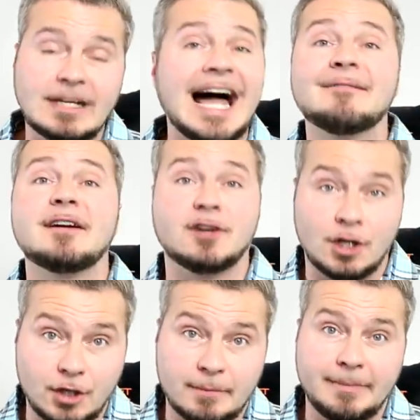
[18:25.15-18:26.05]
I've ever
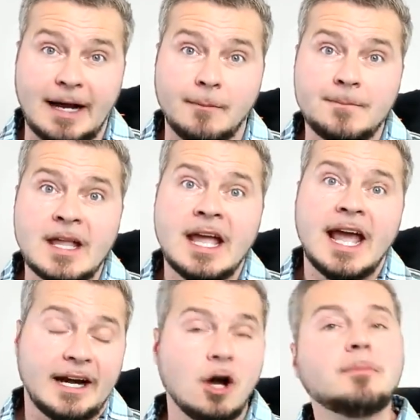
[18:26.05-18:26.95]
heard about.
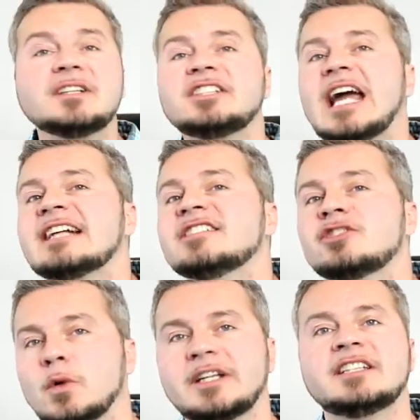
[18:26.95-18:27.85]
And I hope that you guys
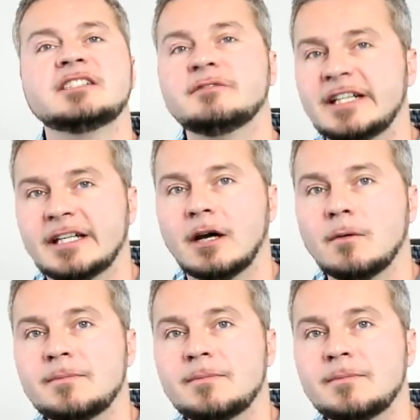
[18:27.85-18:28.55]
enjoyed this video.